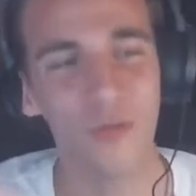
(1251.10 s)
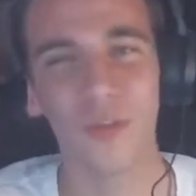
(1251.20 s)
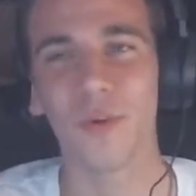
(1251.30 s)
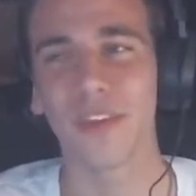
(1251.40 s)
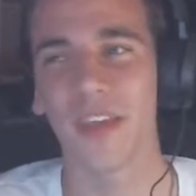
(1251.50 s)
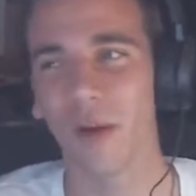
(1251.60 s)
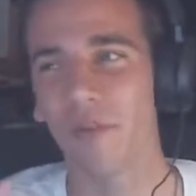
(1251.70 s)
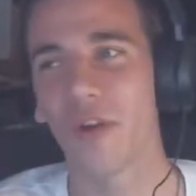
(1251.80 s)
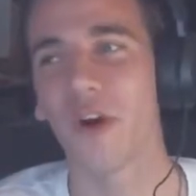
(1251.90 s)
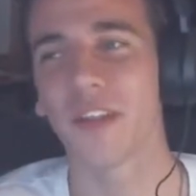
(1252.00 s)
one day I'll have an
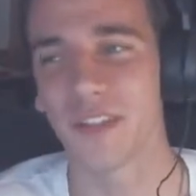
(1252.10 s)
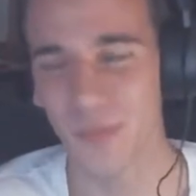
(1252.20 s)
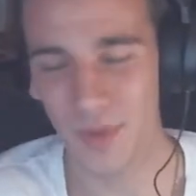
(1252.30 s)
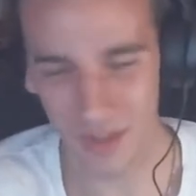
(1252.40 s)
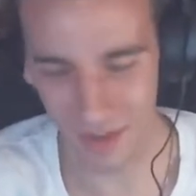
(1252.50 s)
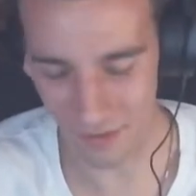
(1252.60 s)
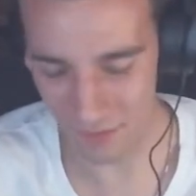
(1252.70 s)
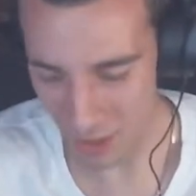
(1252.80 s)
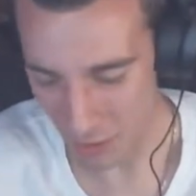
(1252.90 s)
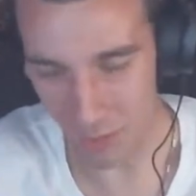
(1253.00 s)
audience big enough
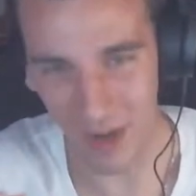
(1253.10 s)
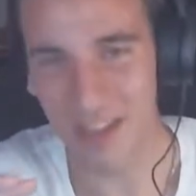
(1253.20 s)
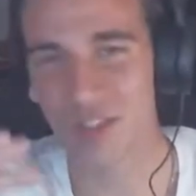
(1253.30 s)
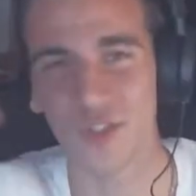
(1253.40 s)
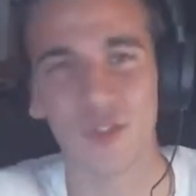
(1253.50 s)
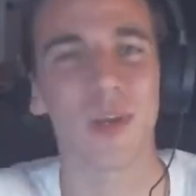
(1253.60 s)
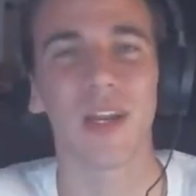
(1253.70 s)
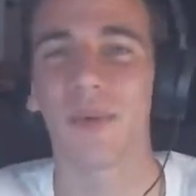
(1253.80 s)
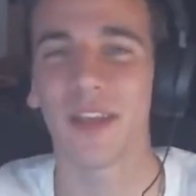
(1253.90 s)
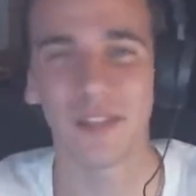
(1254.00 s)
where I can just straight
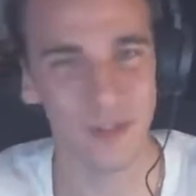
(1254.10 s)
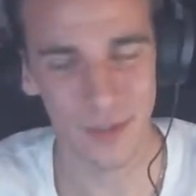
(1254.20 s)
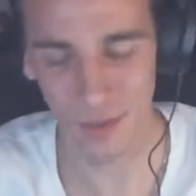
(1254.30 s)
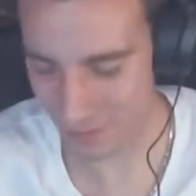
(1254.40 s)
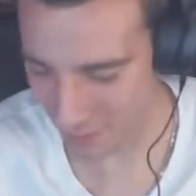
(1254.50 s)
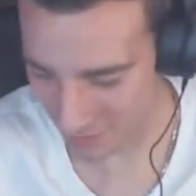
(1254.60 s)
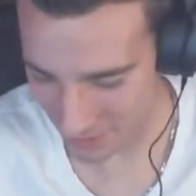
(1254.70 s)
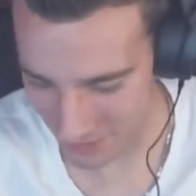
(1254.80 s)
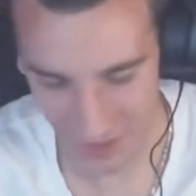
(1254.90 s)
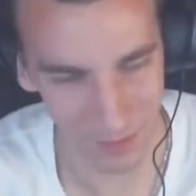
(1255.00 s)
up answer y'all
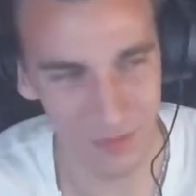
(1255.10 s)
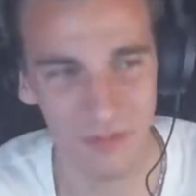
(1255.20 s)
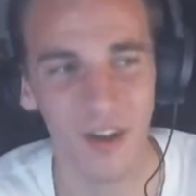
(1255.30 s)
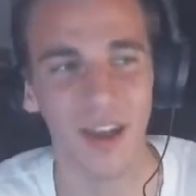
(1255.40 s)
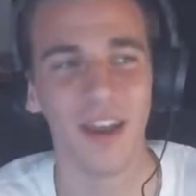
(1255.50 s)
questions and it'll be fine.